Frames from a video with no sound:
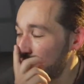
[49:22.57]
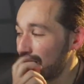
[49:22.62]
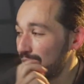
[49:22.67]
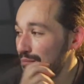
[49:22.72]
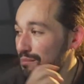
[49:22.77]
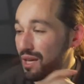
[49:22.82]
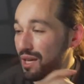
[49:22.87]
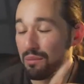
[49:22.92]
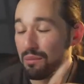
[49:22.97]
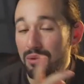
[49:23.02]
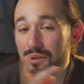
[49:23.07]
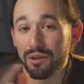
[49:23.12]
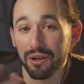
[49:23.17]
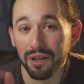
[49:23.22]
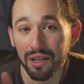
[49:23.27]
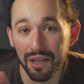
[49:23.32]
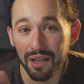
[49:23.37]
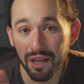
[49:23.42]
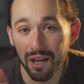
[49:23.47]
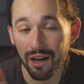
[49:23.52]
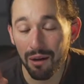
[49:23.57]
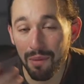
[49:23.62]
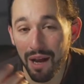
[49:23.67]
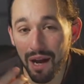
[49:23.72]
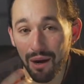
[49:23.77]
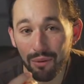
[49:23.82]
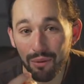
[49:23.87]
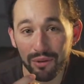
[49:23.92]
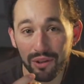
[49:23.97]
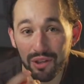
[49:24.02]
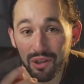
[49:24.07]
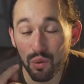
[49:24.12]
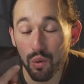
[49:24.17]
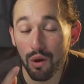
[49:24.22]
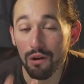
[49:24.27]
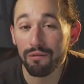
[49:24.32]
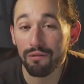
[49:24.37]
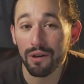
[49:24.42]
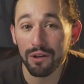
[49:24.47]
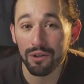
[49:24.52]
Maybe they're going to come out with a
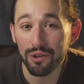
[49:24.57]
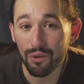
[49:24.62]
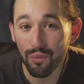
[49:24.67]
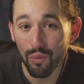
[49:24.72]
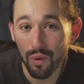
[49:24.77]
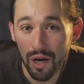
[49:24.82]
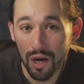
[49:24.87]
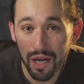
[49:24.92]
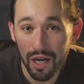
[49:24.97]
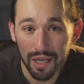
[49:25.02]
1200 watt